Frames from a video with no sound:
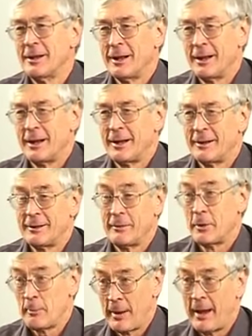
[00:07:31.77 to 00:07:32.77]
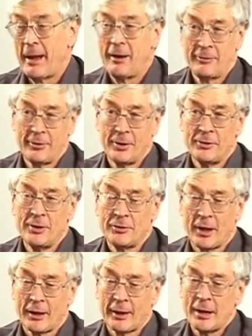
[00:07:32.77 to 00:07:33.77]
uh, that, the power for the
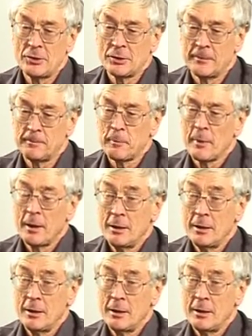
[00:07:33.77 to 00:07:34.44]
desalination.